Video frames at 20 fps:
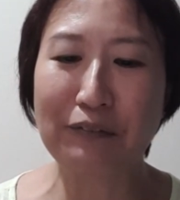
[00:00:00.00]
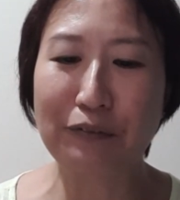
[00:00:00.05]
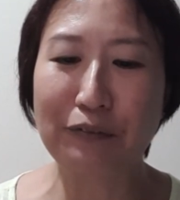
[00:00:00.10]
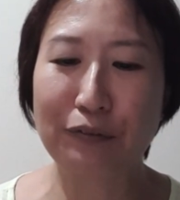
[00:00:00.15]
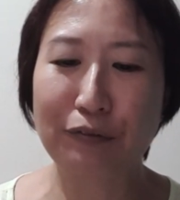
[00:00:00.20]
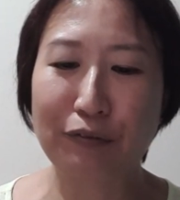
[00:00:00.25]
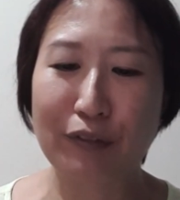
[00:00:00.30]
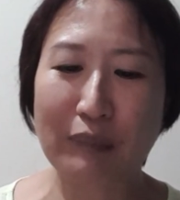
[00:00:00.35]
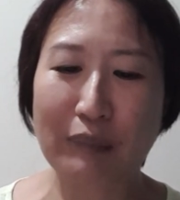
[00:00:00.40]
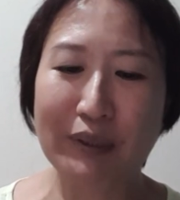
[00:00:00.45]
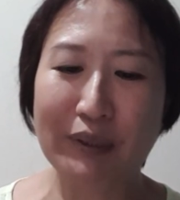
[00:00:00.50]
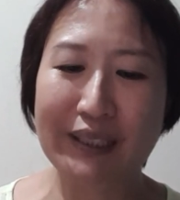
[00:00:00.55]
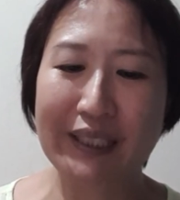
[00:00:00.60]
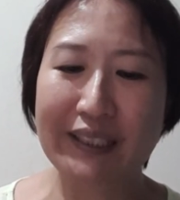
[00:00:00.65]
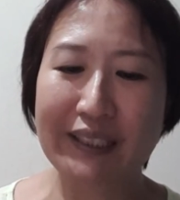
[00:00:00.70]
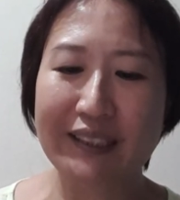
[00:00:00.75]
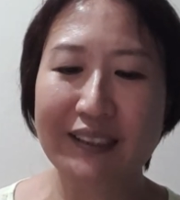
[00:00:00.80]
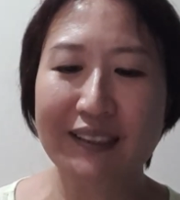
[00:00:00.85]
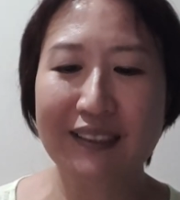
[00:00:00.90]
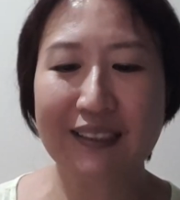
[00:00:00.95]
from
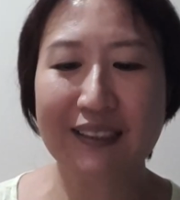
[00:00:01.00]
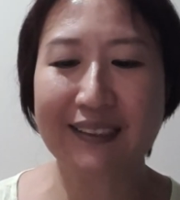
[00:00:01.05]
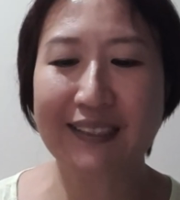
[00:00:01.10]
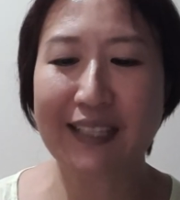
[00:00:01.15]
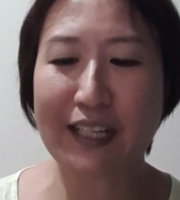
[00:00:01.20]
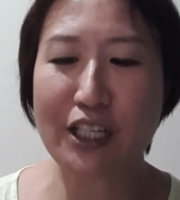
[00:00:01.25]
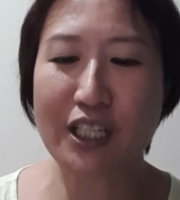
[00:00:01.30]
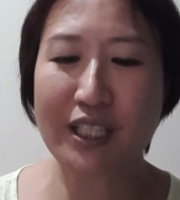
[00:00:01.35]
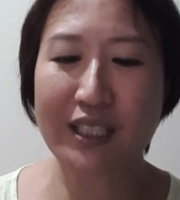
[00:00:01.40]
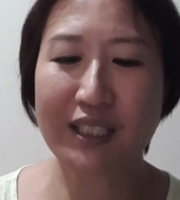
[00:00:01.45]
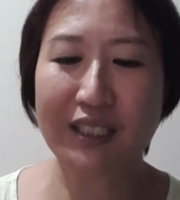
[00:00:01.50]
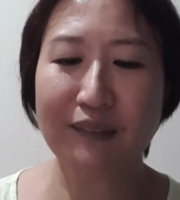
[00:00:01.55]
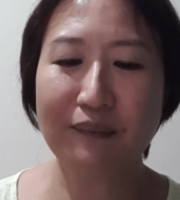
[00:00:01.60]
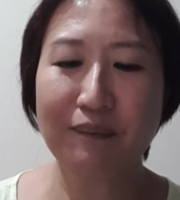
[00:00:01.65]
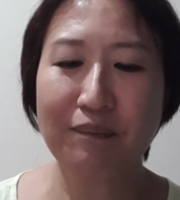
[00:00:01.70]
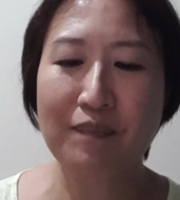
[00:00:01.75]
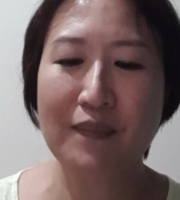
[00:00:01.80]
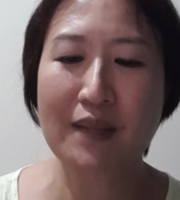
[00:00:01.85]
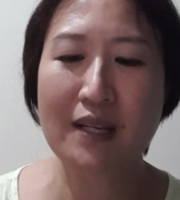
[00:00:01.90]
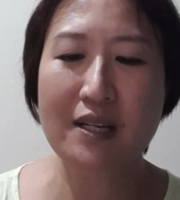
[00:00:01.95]
attending the session.
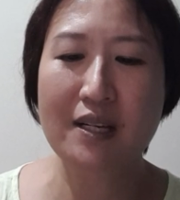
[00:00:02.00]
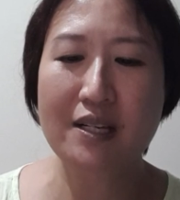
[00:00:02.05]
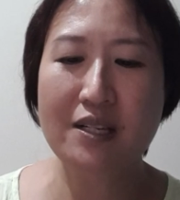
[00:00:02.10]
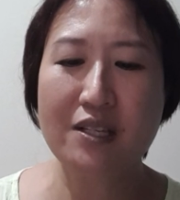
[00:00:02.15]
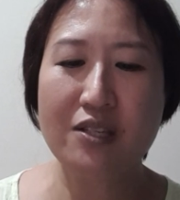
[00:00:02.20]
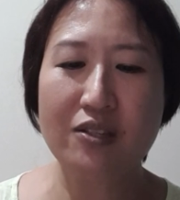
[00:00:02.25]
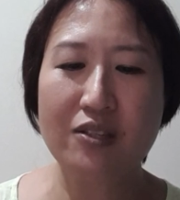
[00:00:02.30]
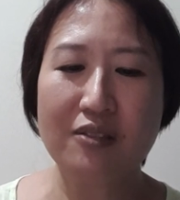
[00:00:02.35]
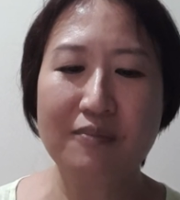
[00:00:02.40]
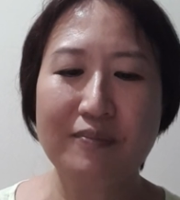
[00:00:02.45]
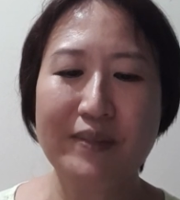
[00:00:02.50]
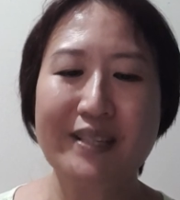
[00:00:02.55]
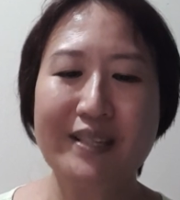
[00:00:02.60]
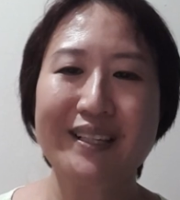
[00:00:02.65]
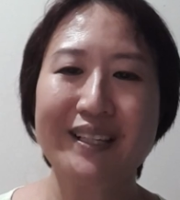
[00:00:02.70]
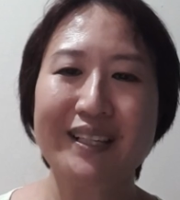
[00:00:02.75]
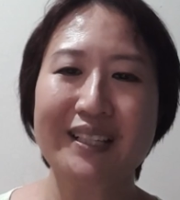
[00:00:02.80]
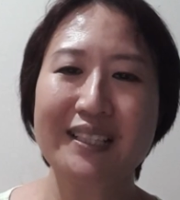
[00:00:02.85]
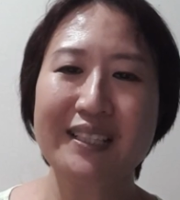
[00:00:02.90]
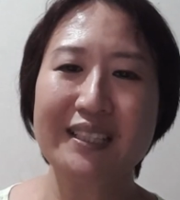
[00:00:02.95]
So
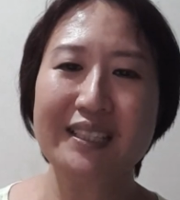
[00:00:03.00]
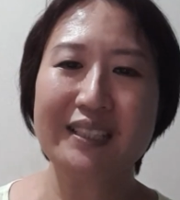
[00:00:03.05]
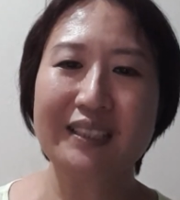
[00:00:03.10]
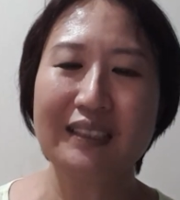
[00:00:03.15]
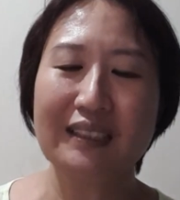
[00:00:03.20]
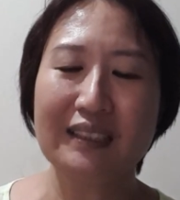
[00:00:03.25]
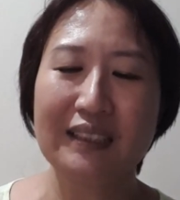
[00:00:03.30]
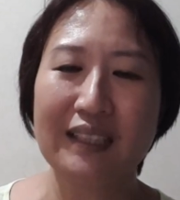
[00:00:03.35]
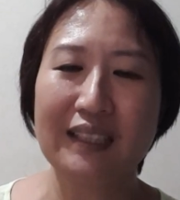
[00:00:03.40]
basically,